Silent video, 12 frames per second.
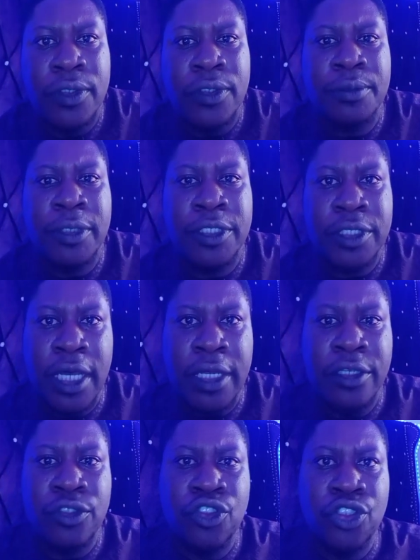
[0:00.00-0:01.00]

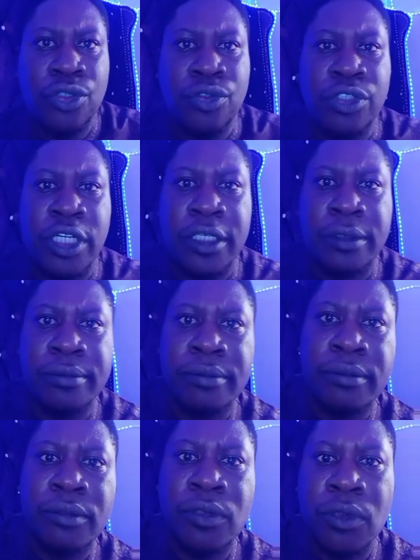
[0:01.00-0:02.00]
especially in children
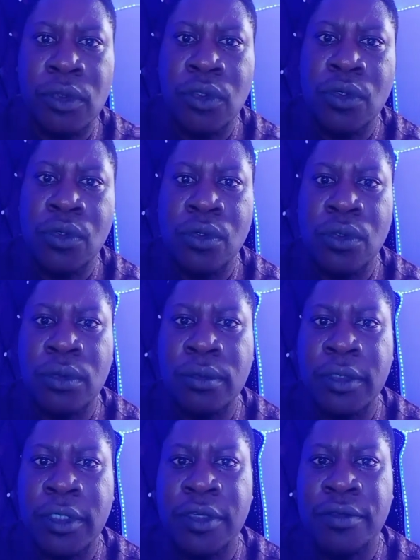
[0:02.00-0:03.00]
who
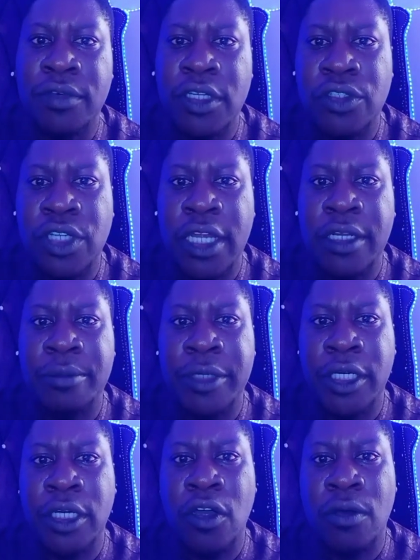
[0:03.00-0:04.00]
eventually
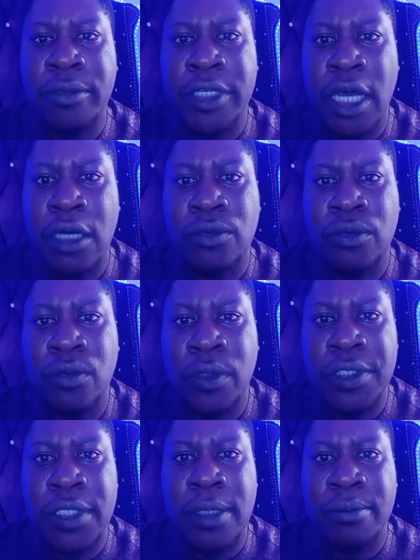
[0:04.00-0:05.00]
may come down
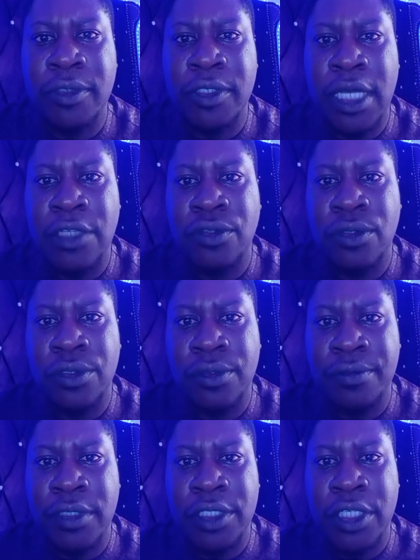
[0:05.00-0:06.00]
with
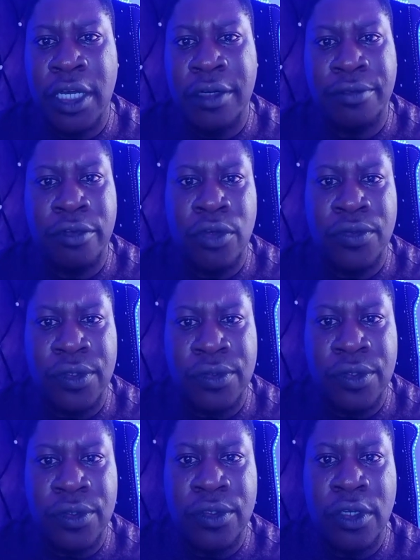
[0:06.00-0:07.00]
gastroesophageal reflux
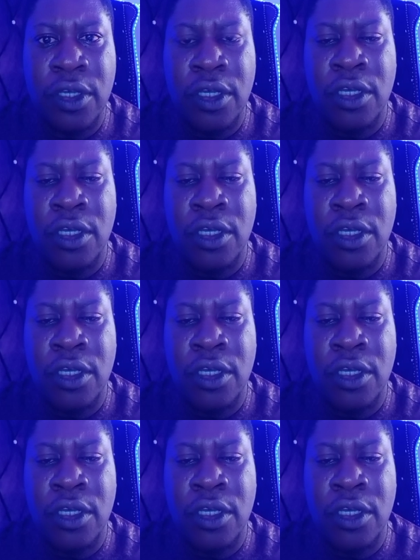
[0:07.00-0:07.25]
disease.